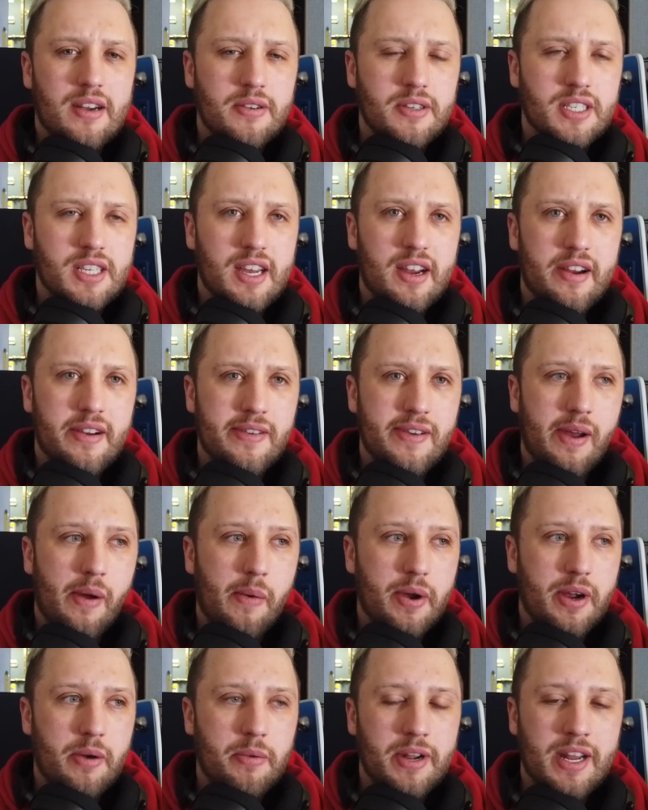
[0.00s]
Hours later,
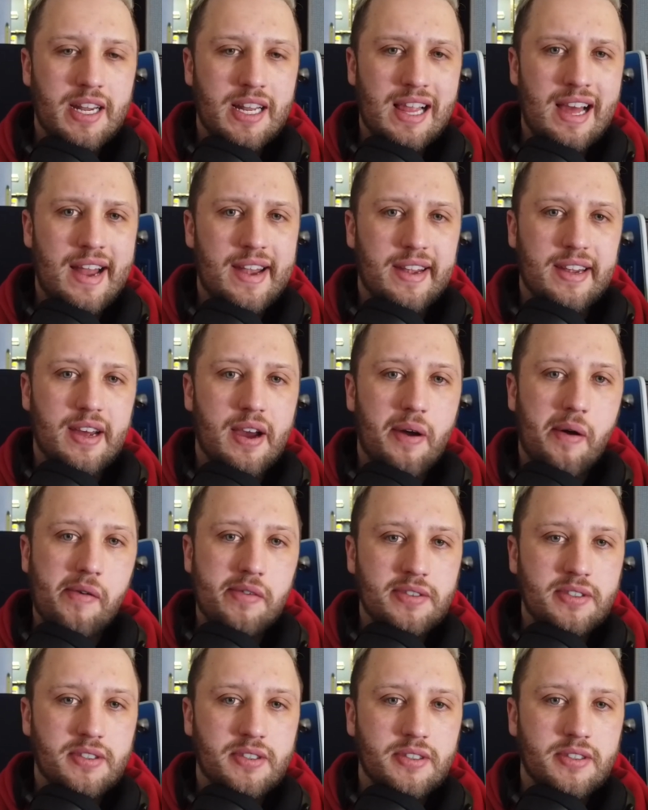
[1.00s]
and we're coming in land,
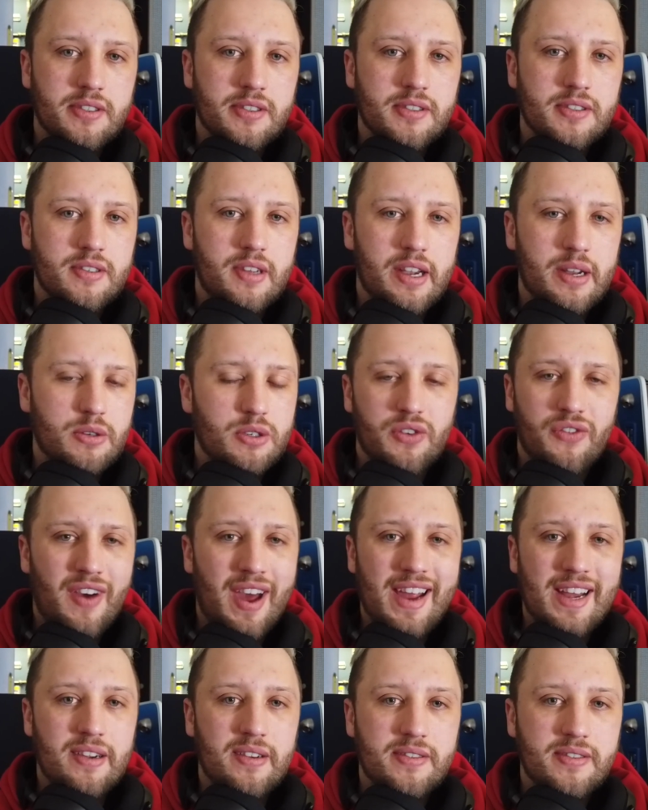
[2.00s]
and it was
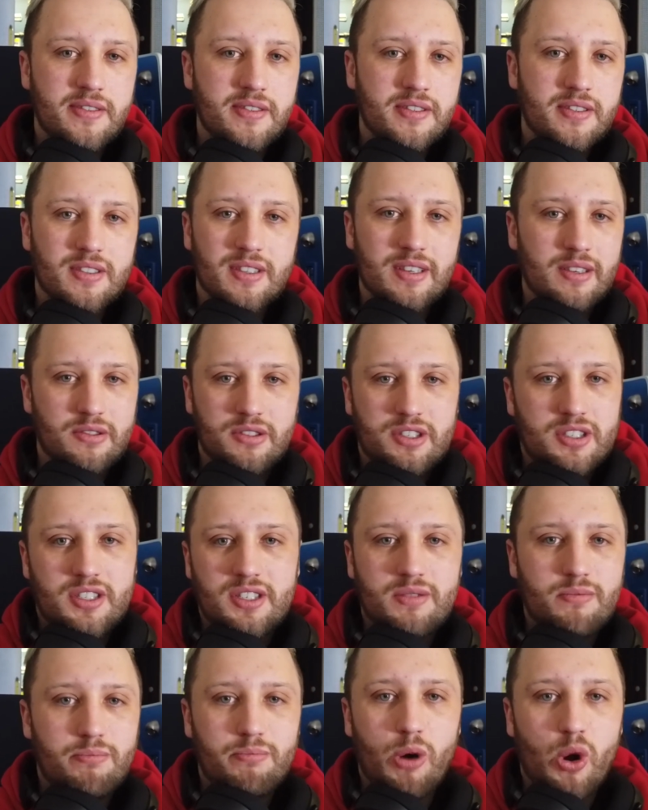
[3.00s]
fine. It
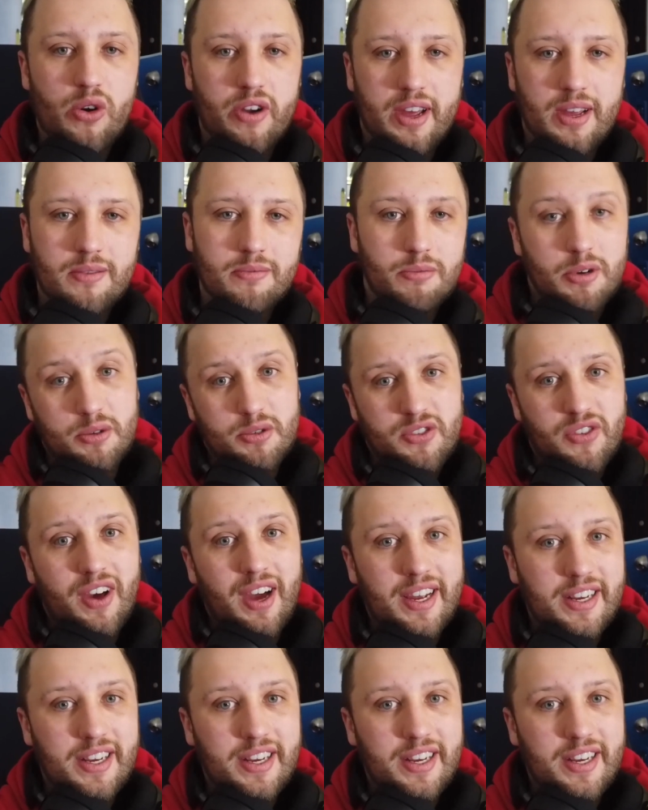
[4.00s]
was boring, but it was